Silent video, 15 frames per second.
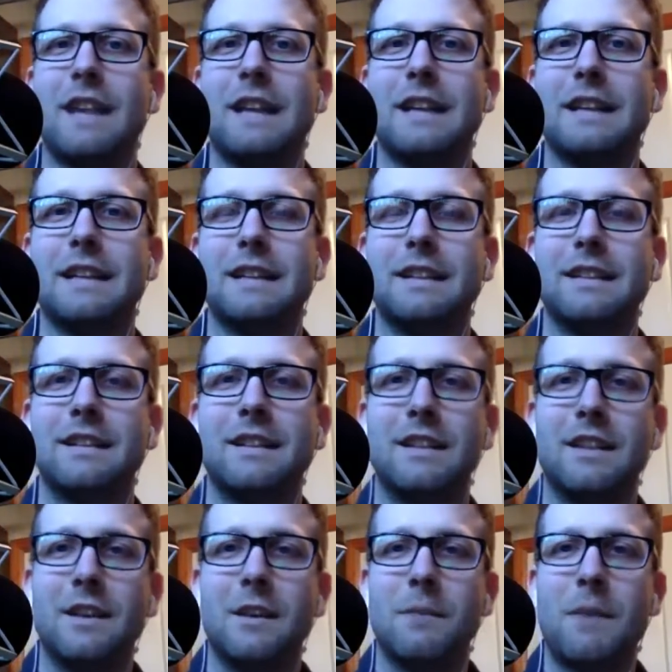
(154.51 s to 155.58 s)
And
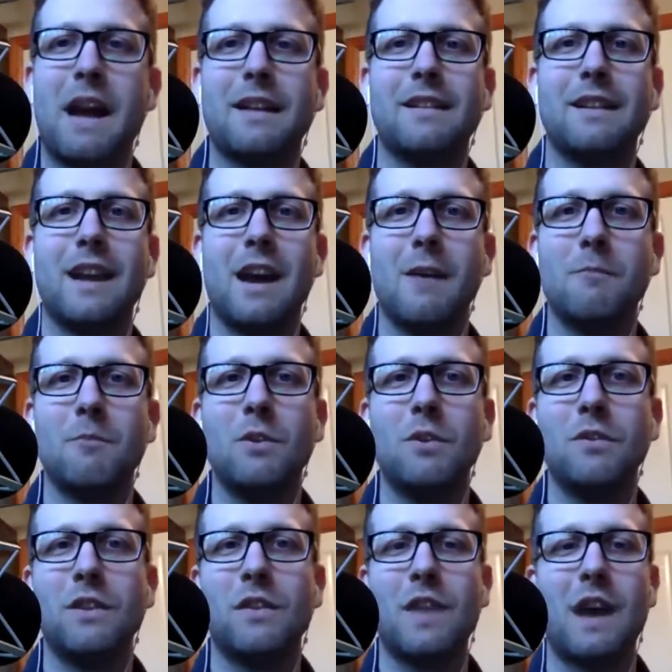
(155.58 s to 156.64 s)
packed it up,
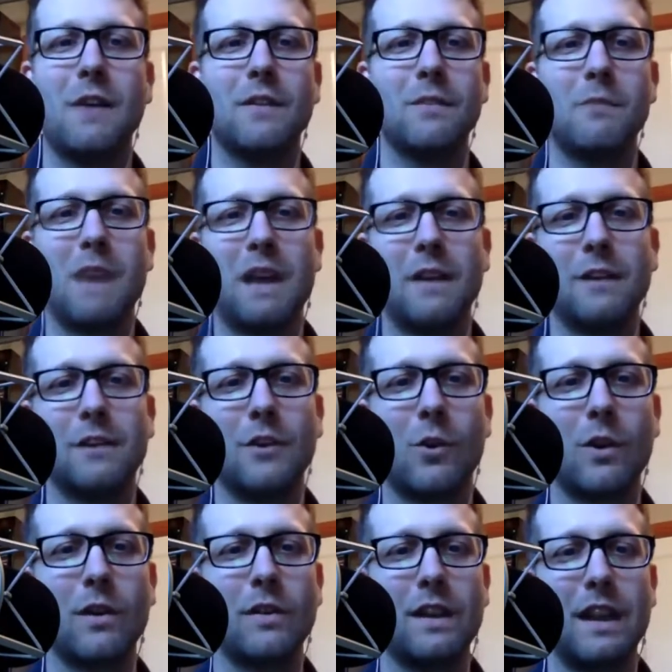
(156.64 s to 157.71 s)
moved a thousand miles
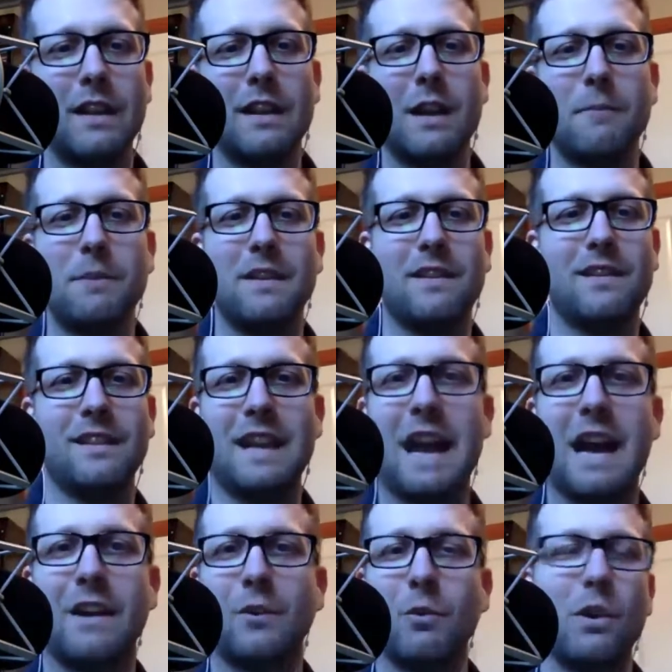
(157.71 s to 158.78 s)
north, and ended up in Seattle.